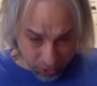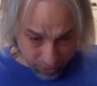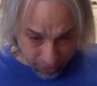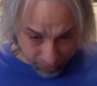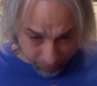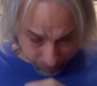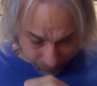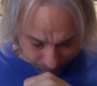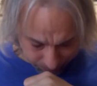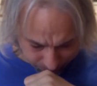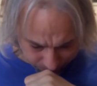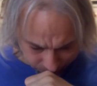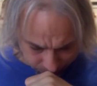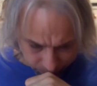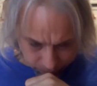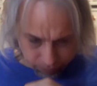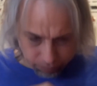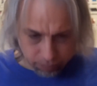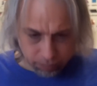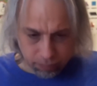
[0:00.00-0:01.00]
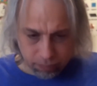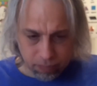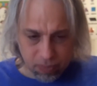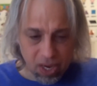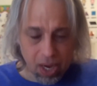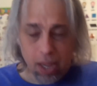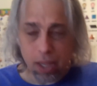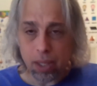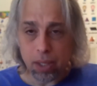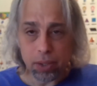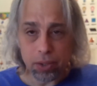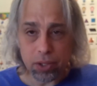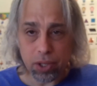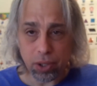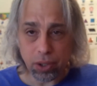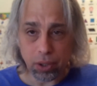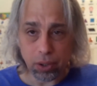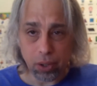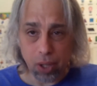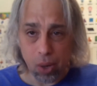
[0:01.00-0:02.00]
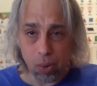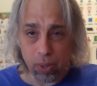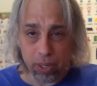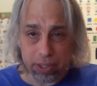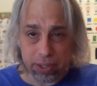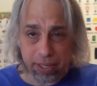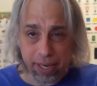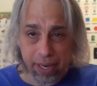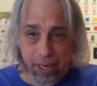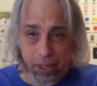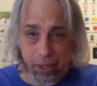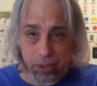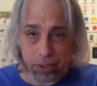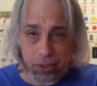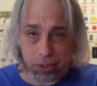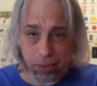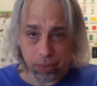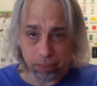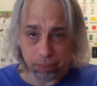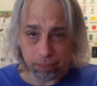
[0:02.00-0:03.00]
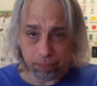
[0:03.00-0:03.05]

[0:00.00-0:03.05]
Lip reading: the lower tiers